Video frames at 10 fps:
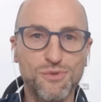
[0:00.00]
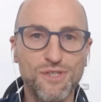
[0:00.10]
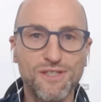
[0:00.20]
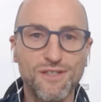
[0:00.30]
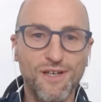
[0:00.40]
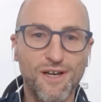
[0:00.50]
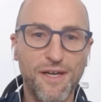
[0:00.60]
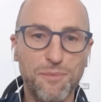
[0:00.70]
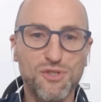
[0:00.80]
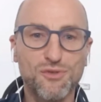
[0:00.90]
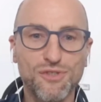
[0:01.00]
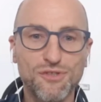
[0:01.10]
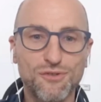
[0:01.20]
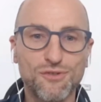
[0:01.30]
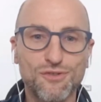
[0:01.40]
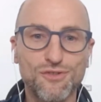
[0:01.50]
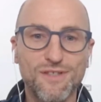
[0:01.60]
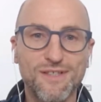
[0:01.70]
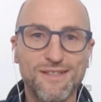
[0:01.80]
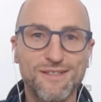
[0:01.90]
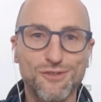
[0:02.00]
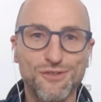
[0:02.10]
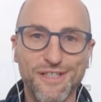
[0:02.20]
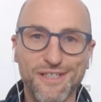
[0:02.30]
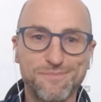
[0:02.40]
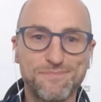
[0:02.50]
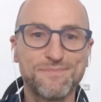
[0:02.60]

we are happy to introduce today.